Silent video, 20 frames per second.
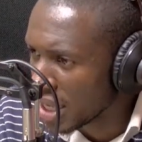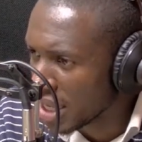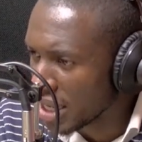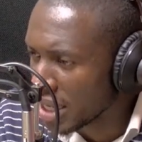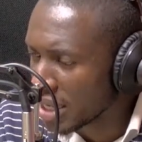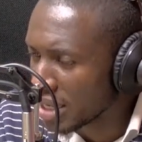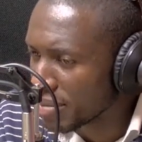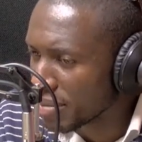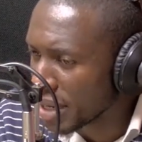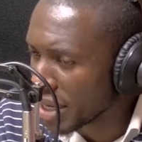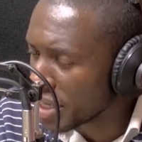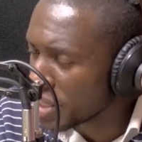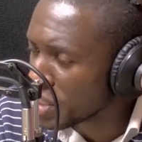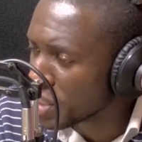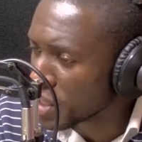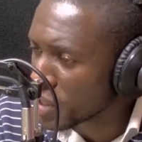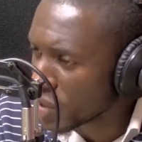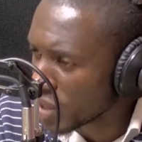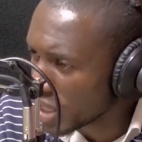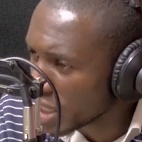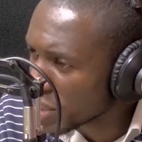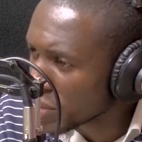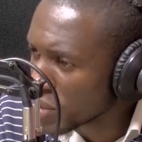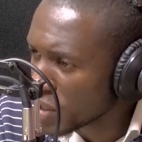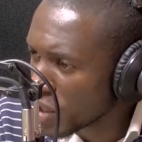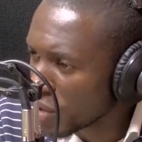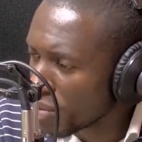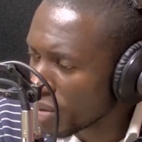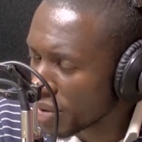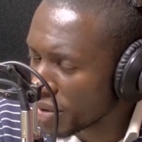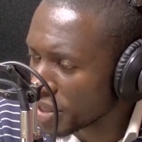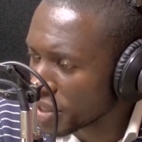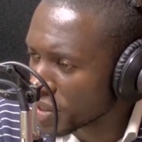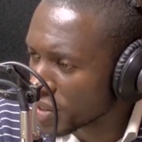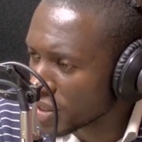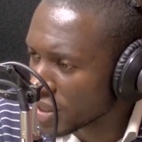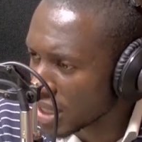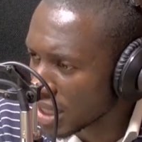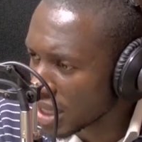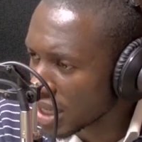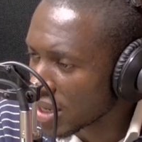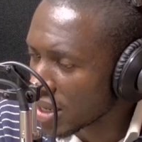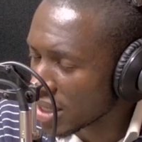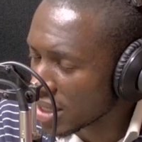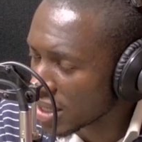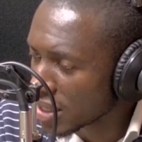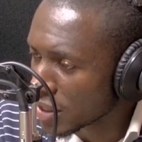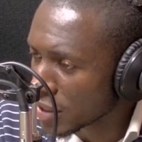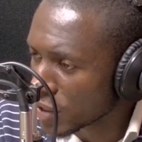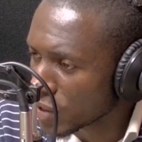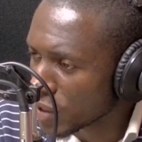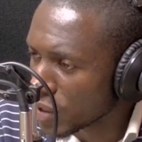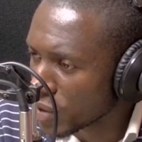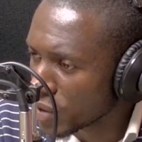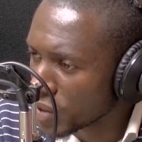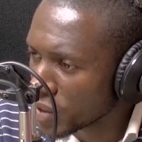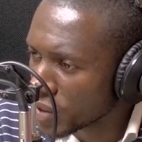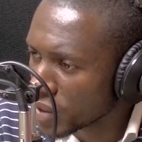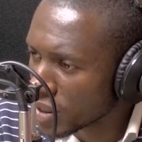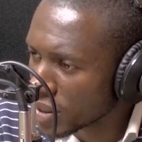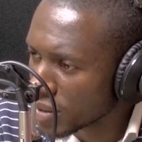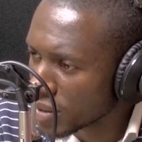in managing your day-to-day operations and creating the solution.